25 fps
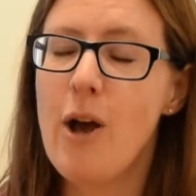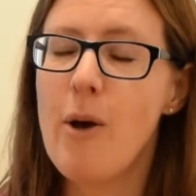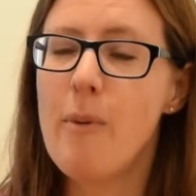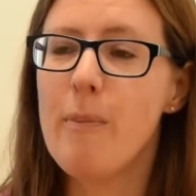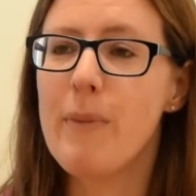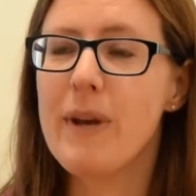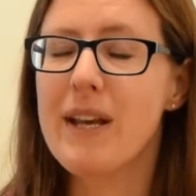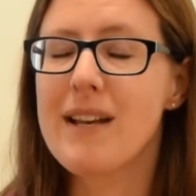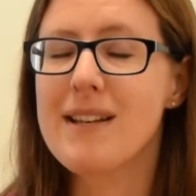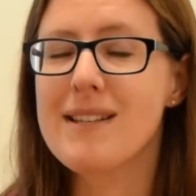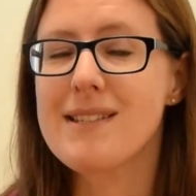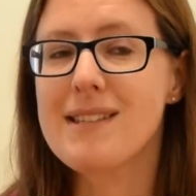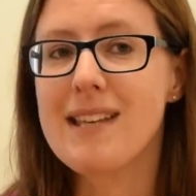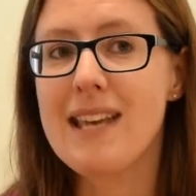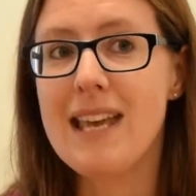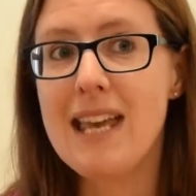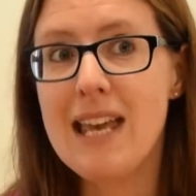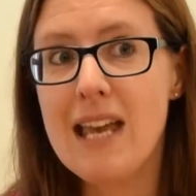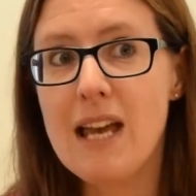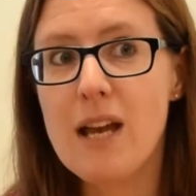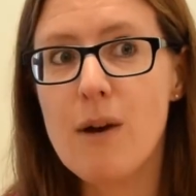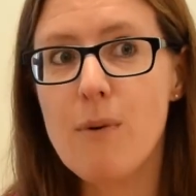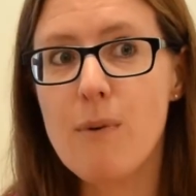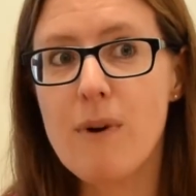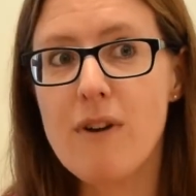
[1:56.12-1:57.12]
because
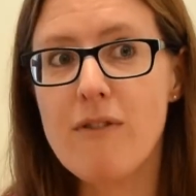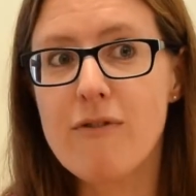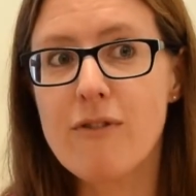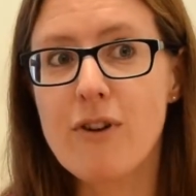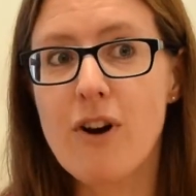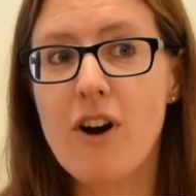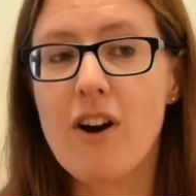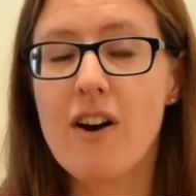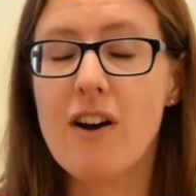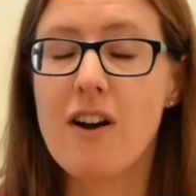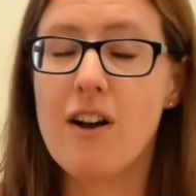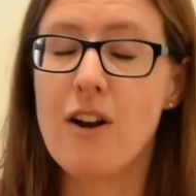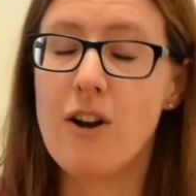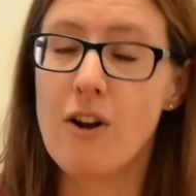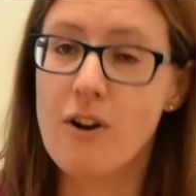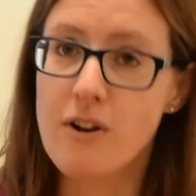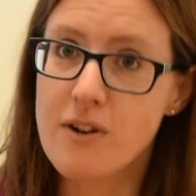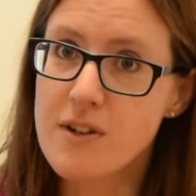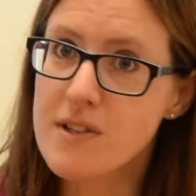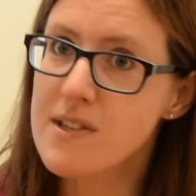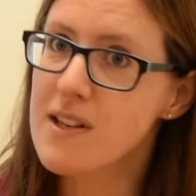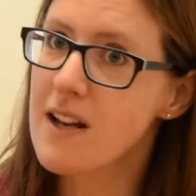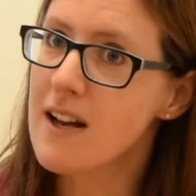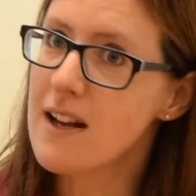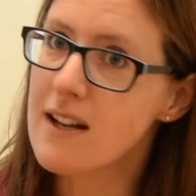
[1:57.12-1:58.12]
here we've got,
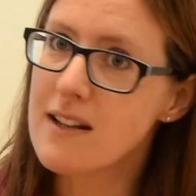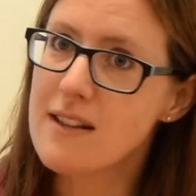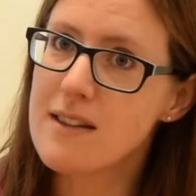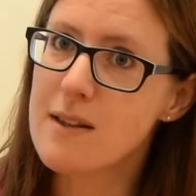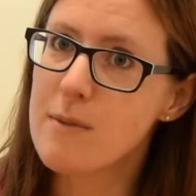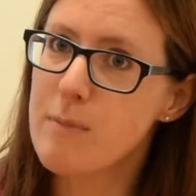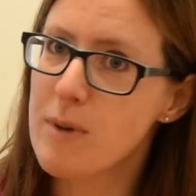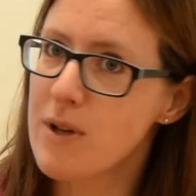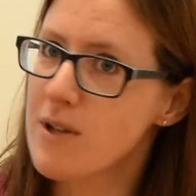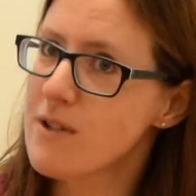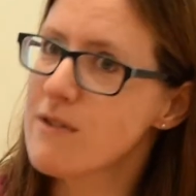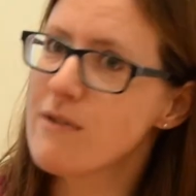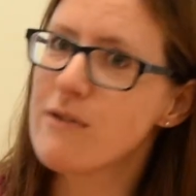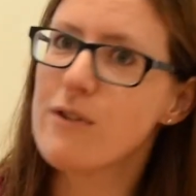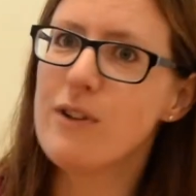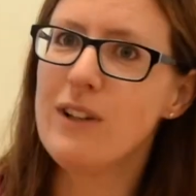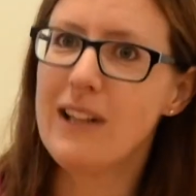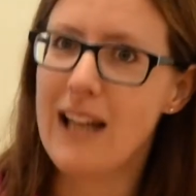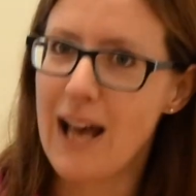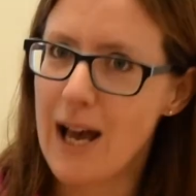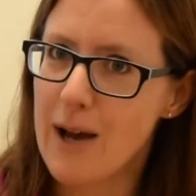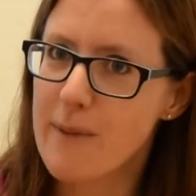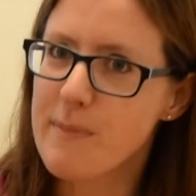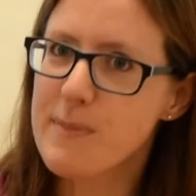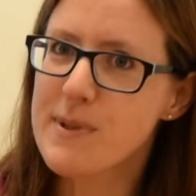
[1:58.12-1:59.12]
alongside the beautiful
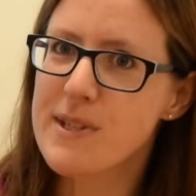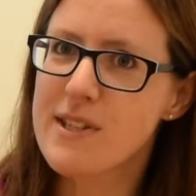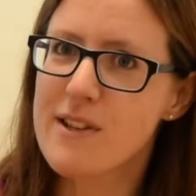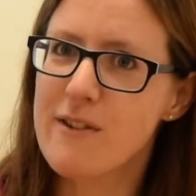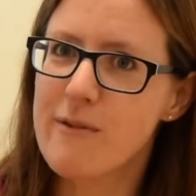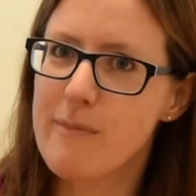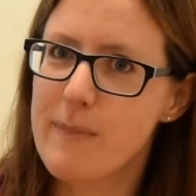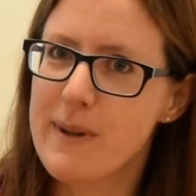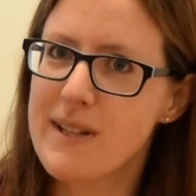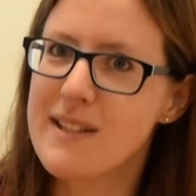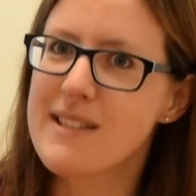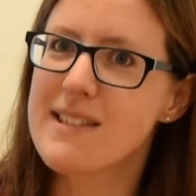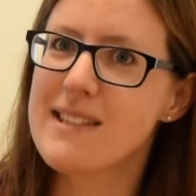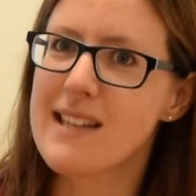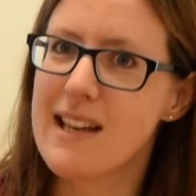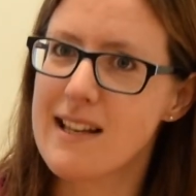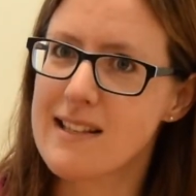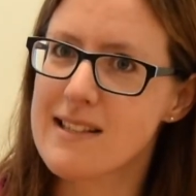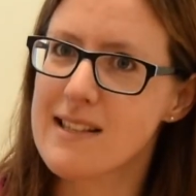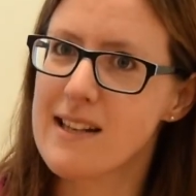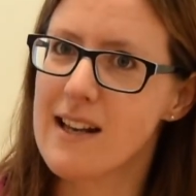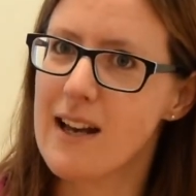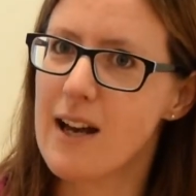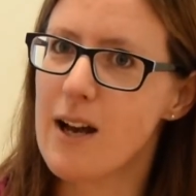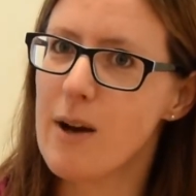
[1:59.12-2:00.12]
labs that have been
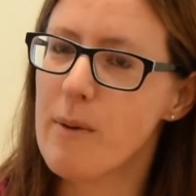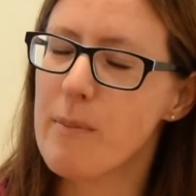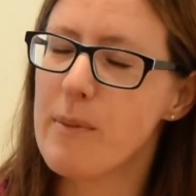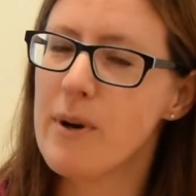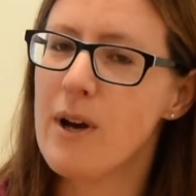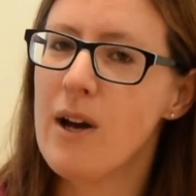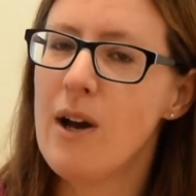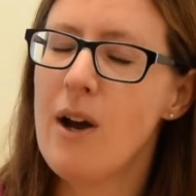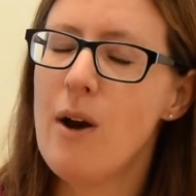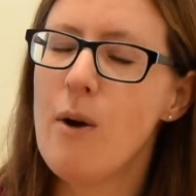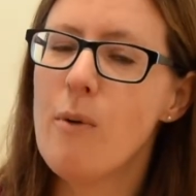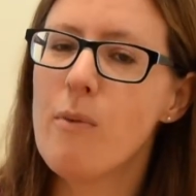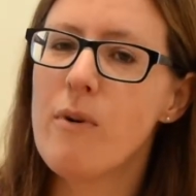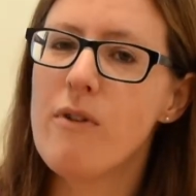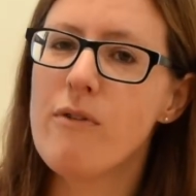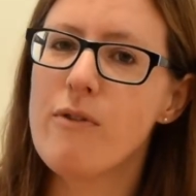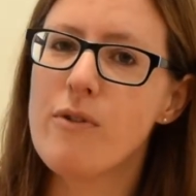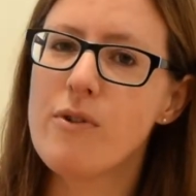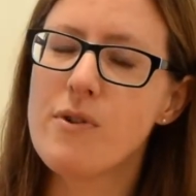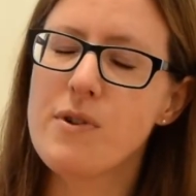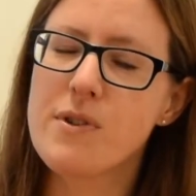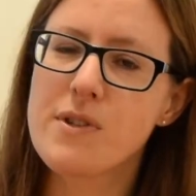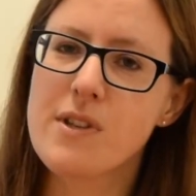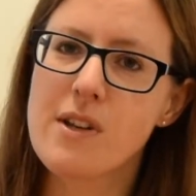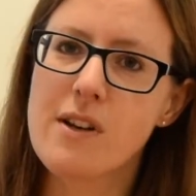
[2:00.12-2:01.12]
set up, we've
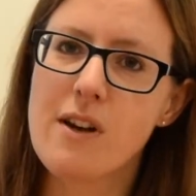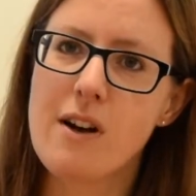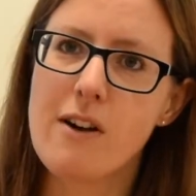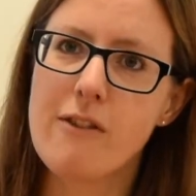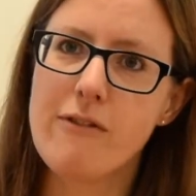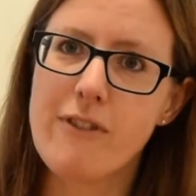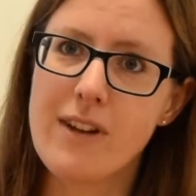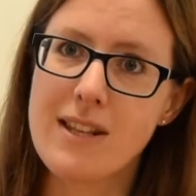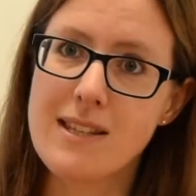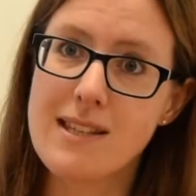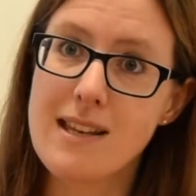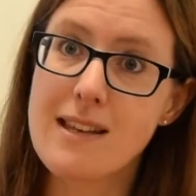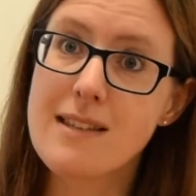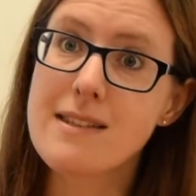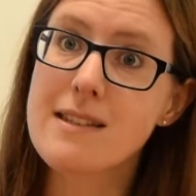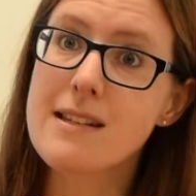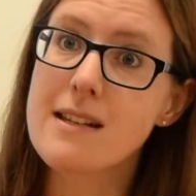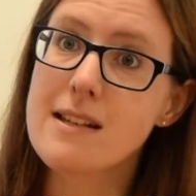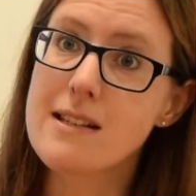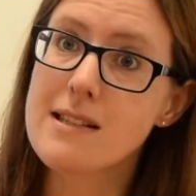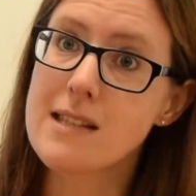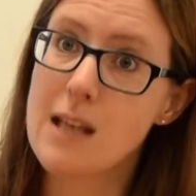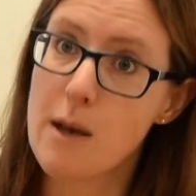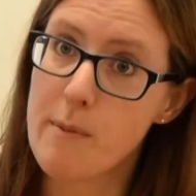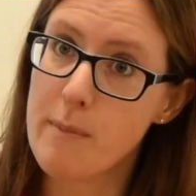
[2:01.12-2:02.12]
also got a
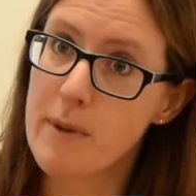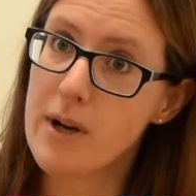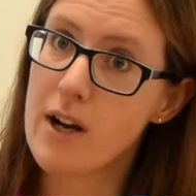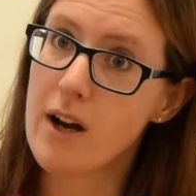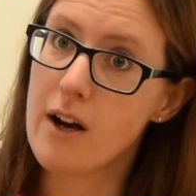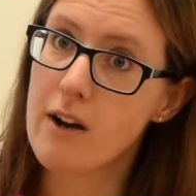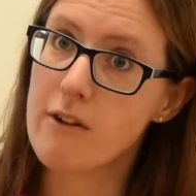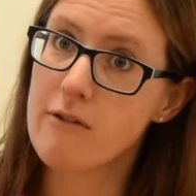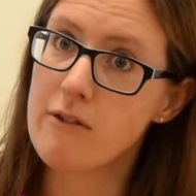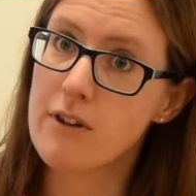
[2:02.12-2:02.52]
fantastic seminar